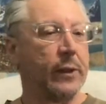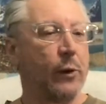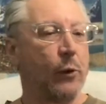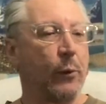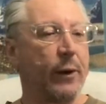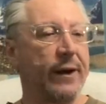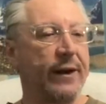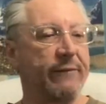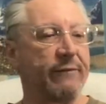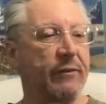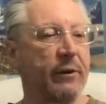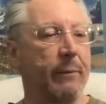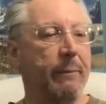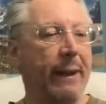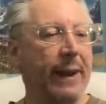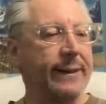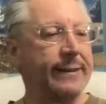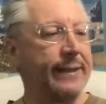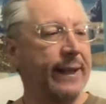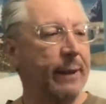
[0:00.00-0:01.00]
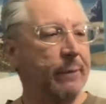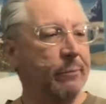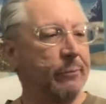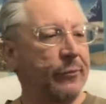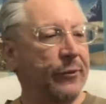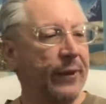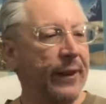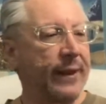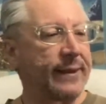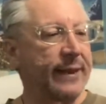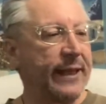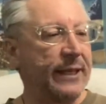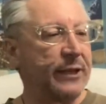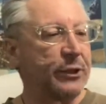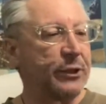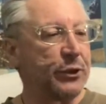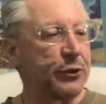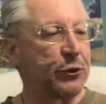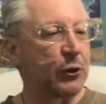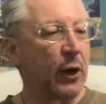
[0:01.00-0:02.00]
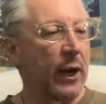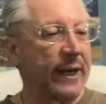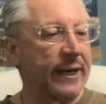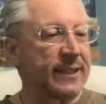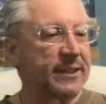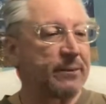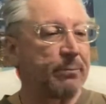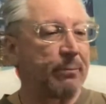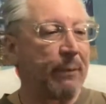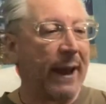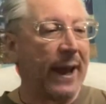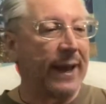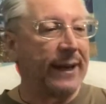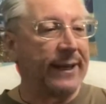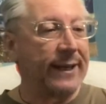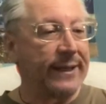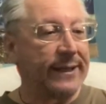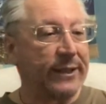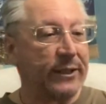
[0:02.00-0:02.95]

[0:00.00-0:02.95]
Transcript: Whatever made them think they should try expanding